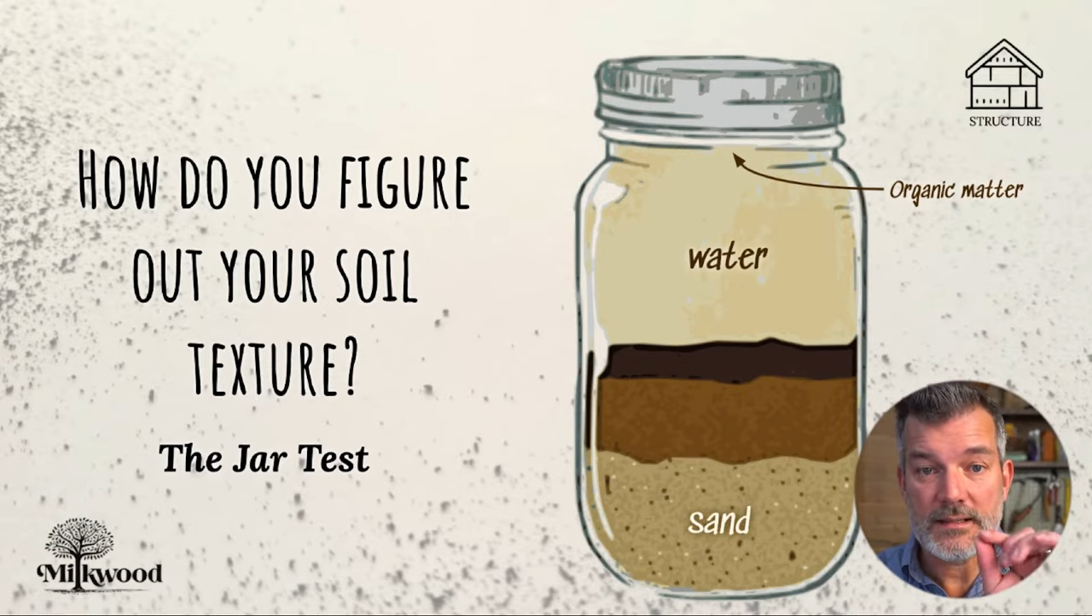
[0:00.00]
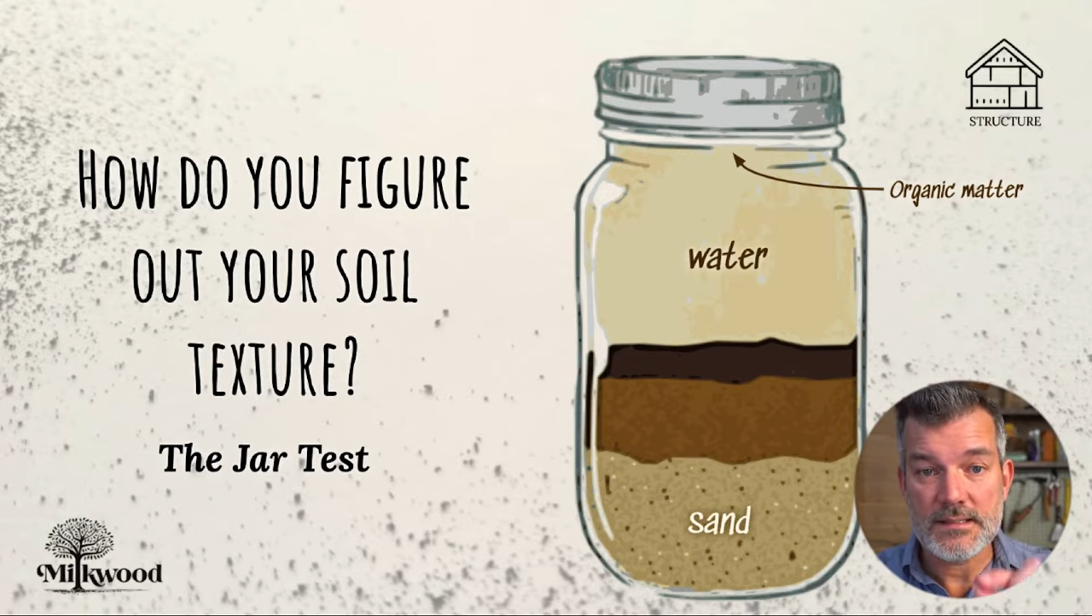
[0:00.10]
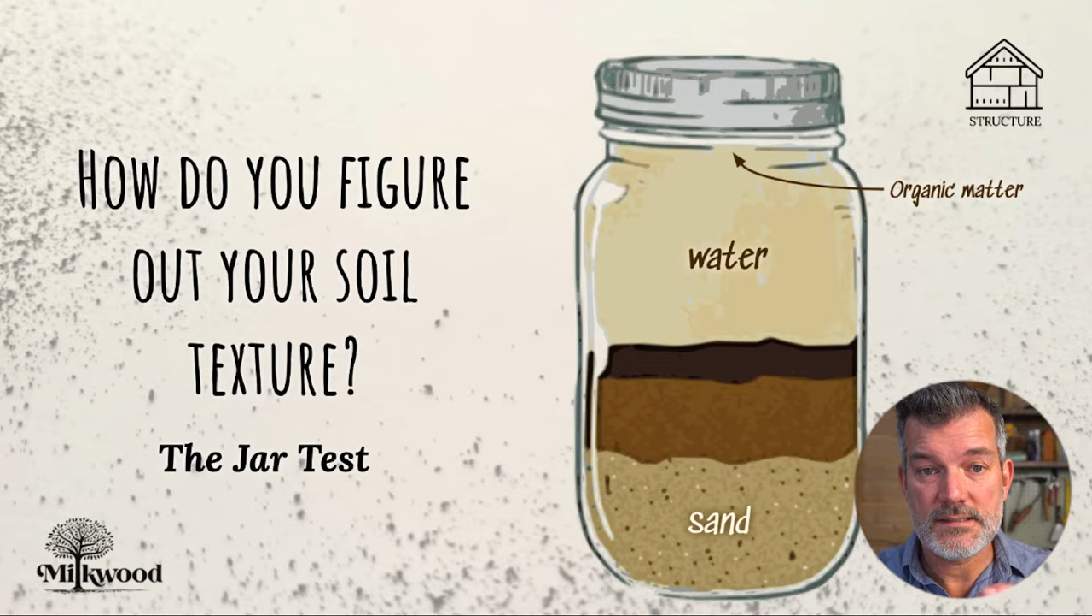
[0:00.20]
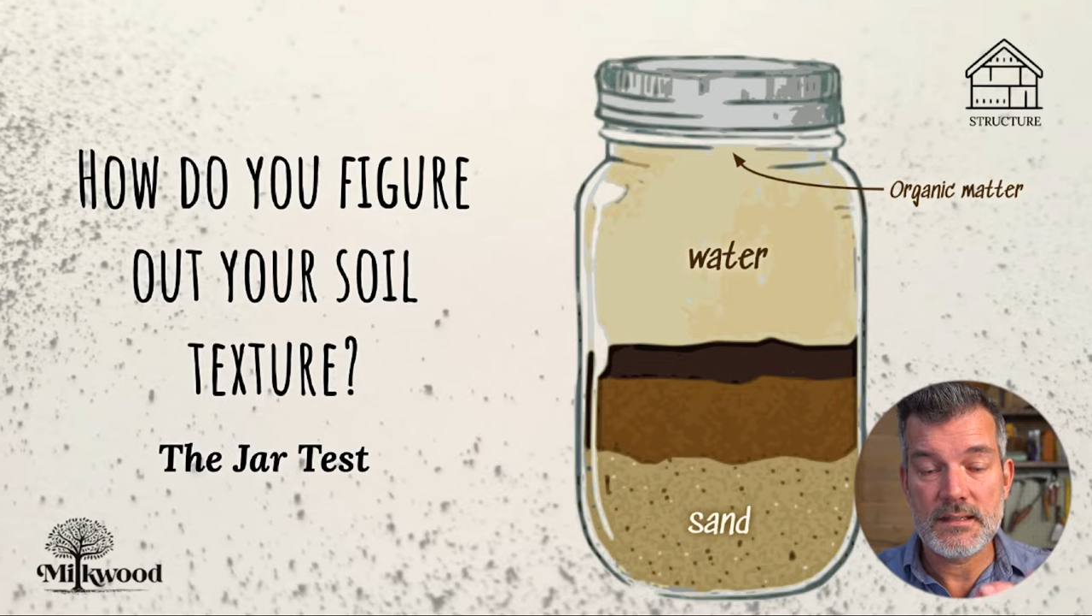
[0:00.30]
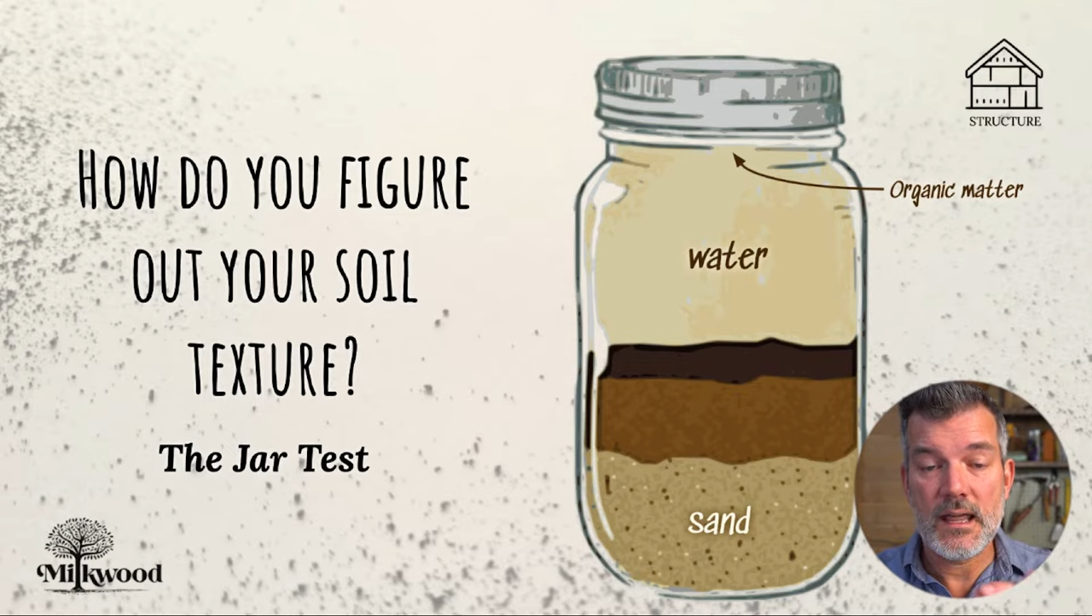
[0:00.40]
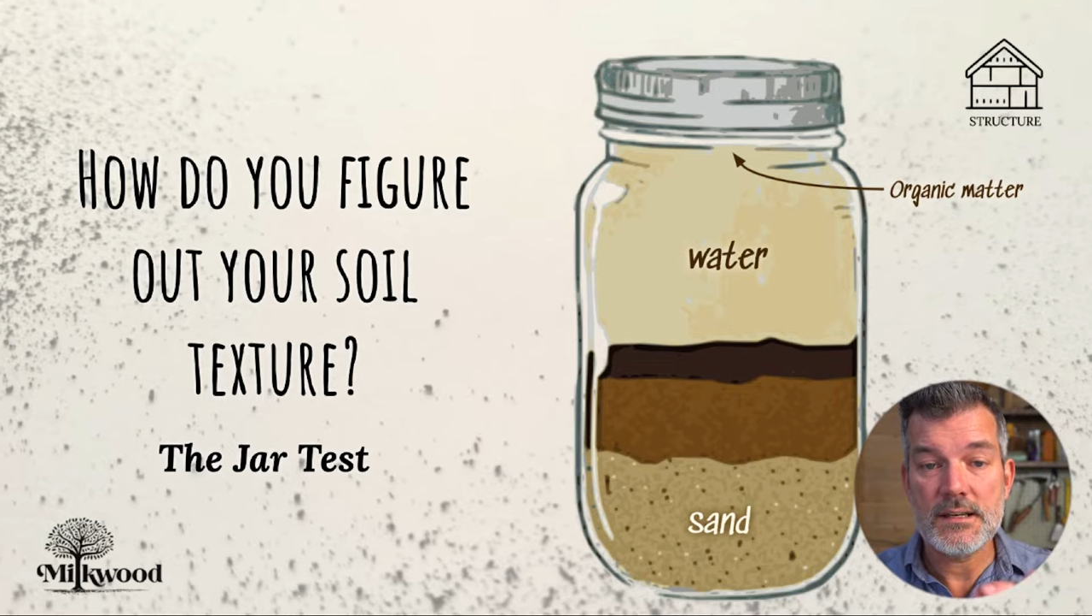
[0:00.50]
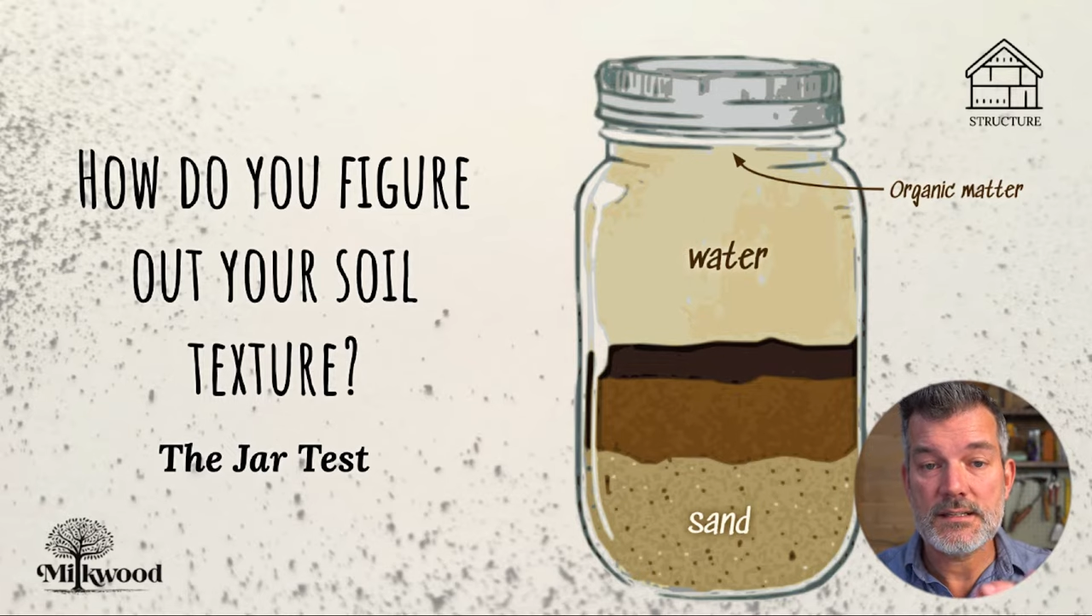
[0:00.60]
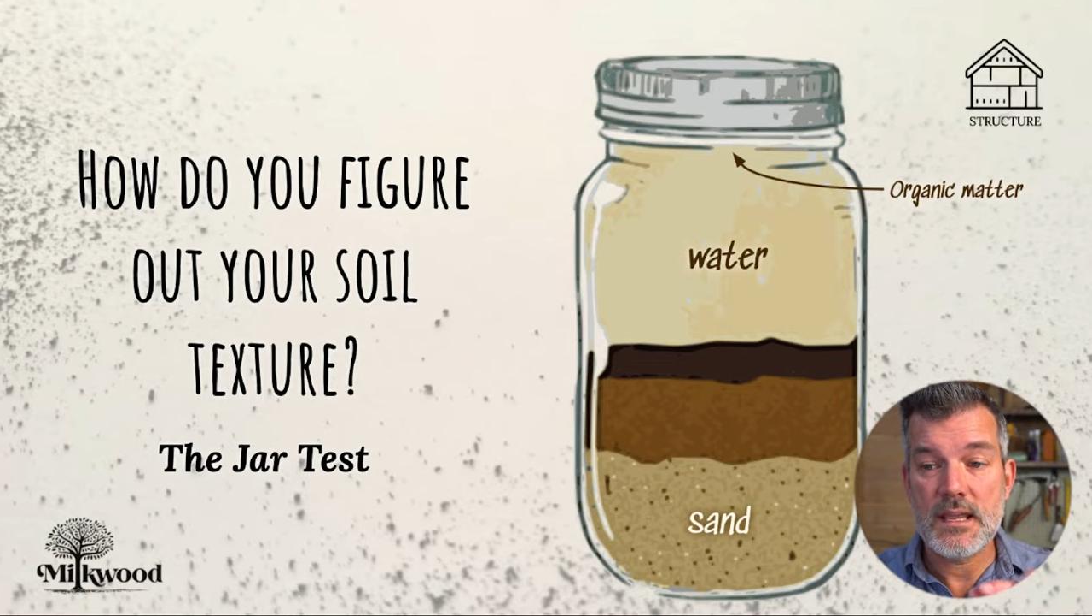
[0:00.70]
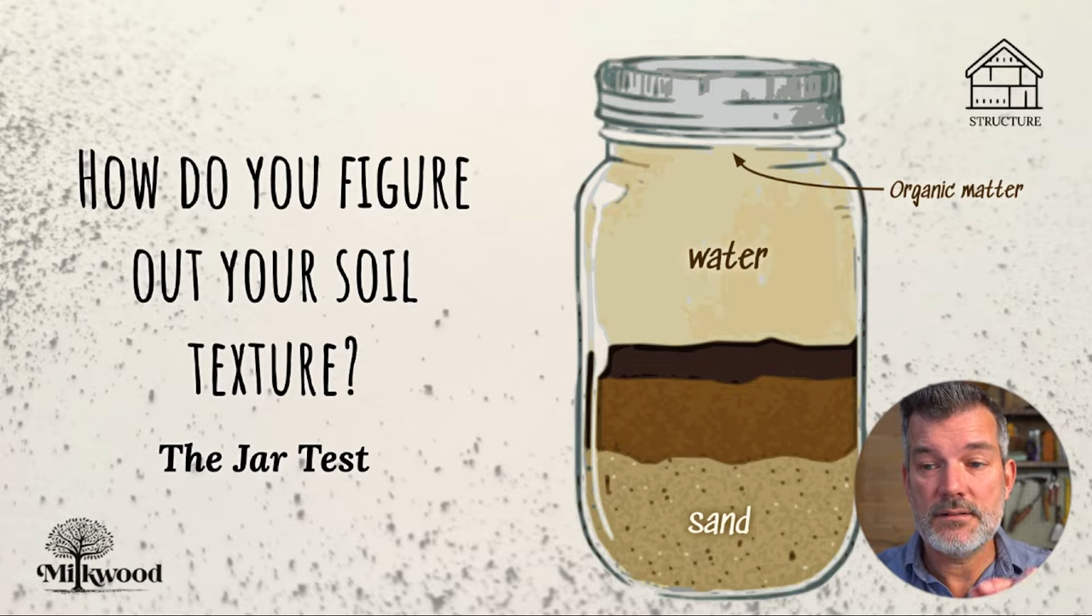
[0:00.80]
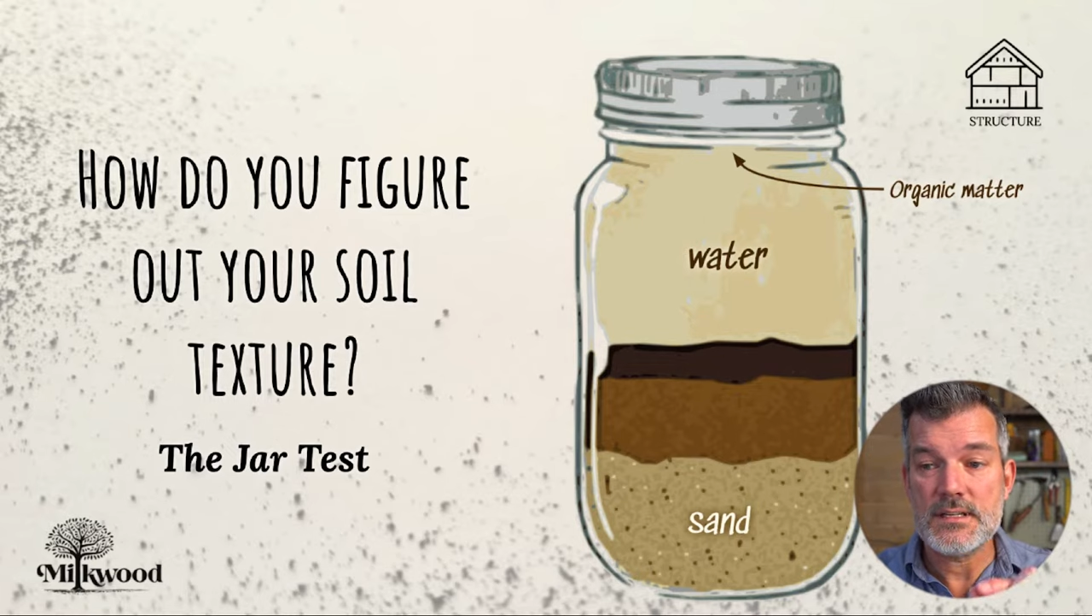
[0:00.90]
because it's the
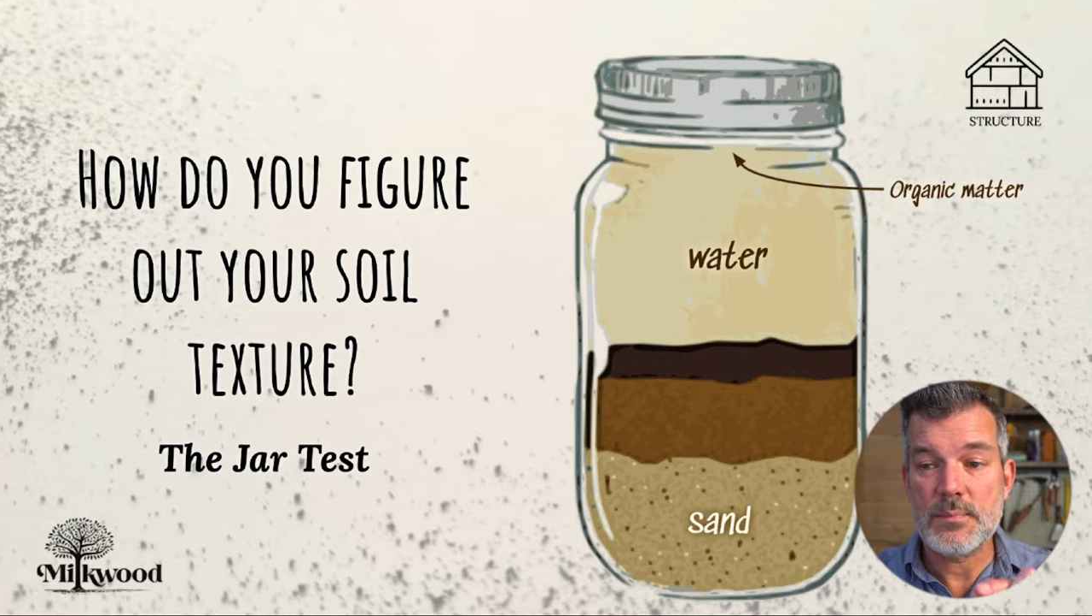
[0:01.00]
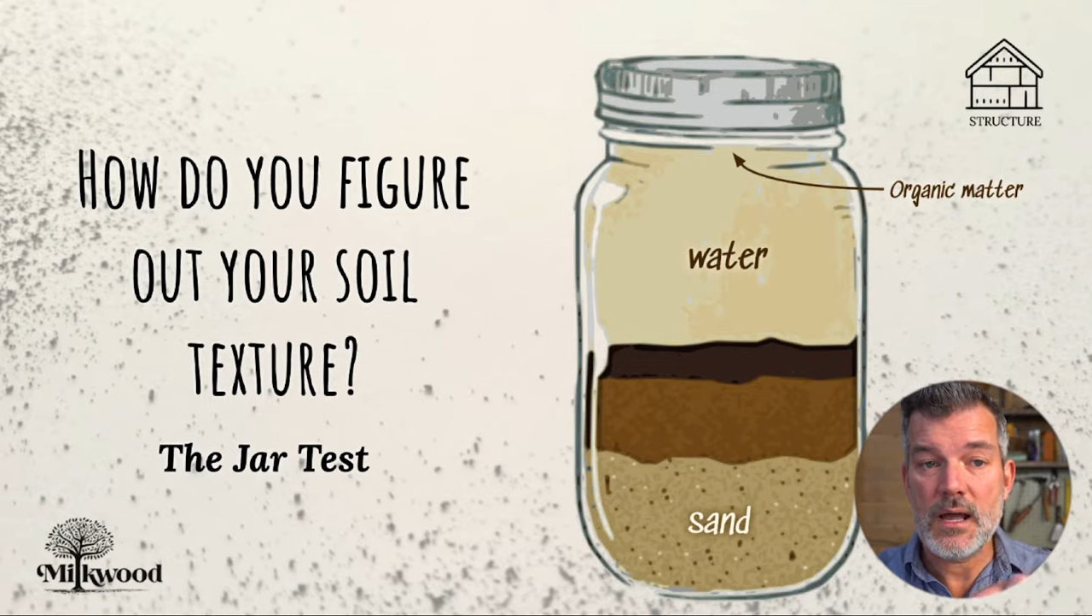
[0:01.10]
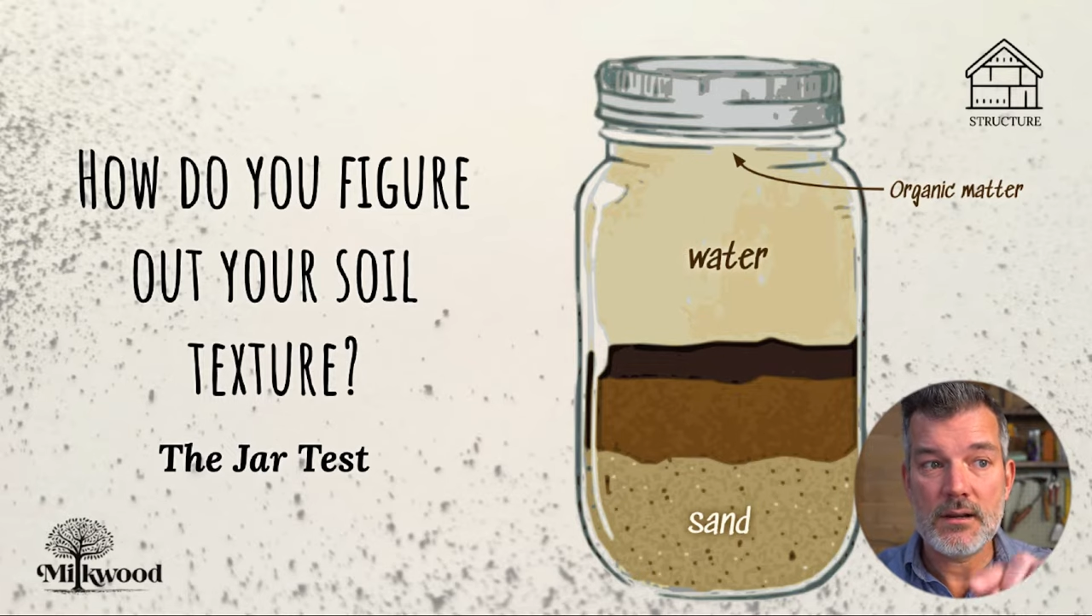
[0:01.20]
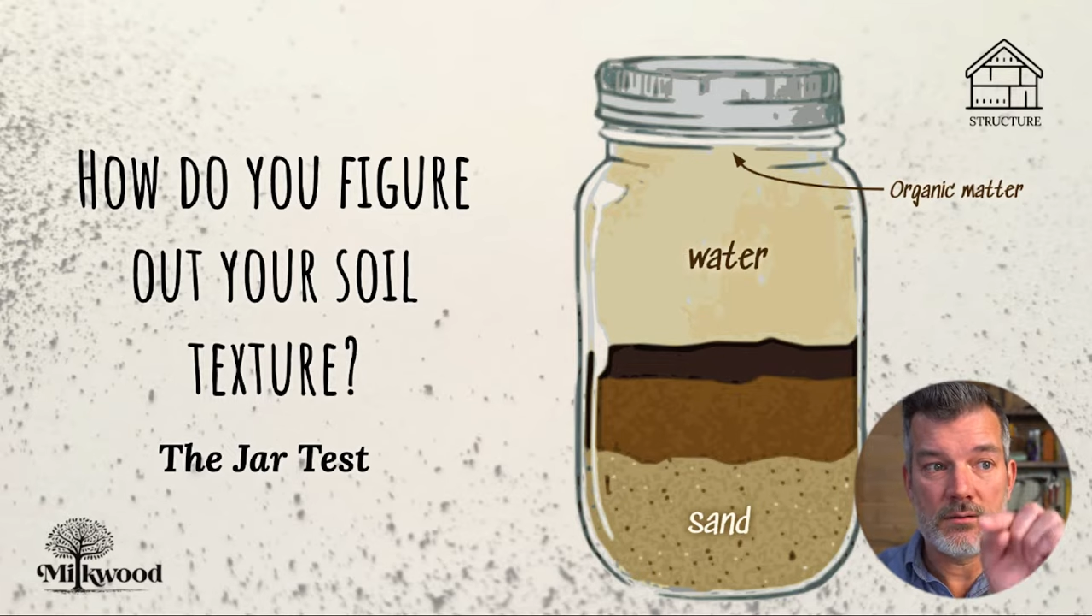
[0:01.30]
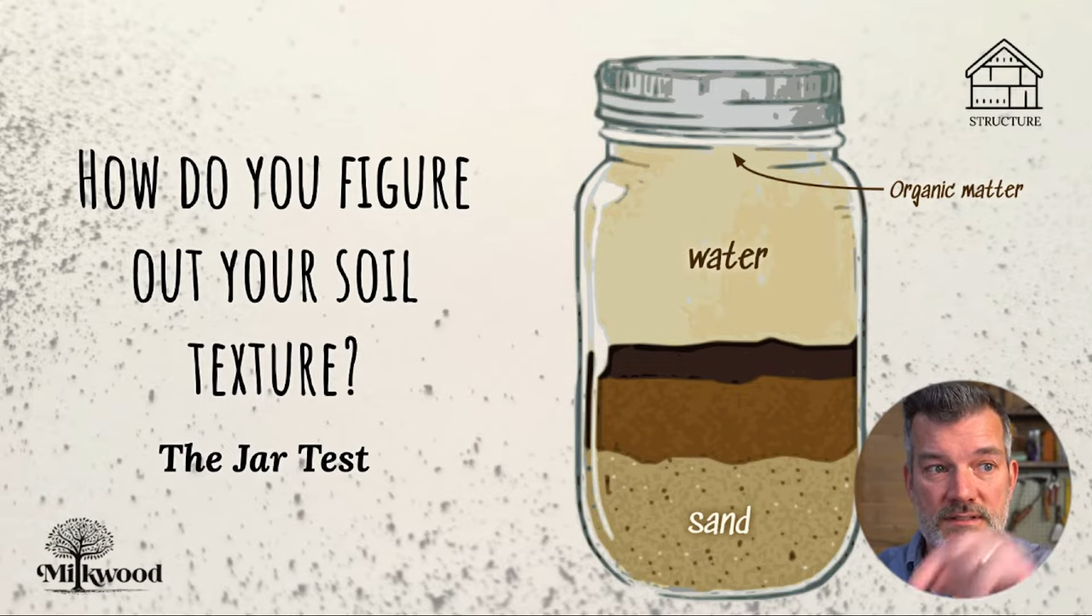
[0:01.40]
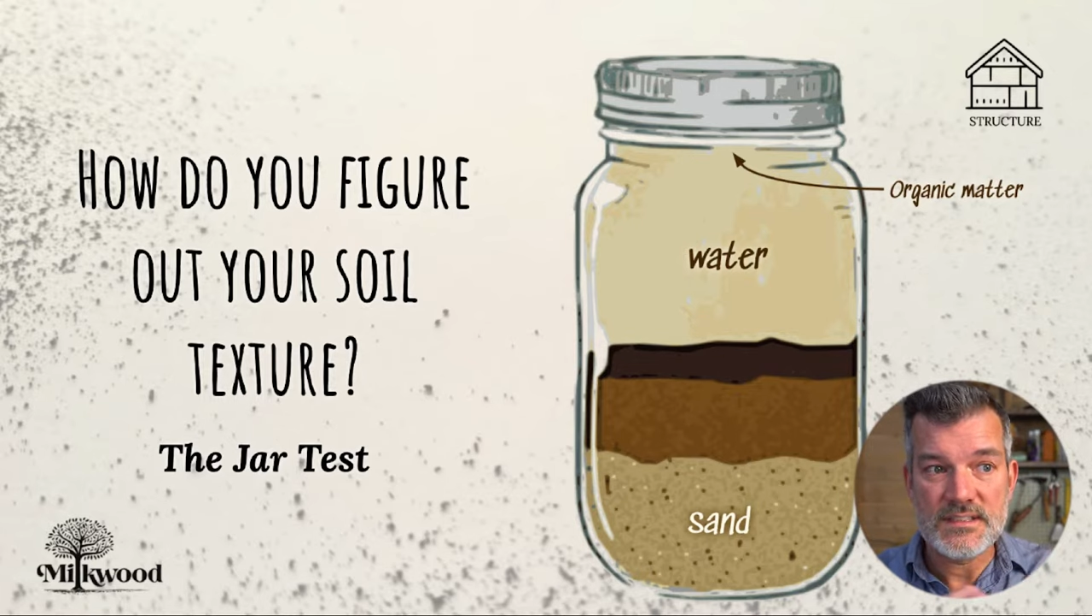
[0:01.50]
largest, heaviest particles,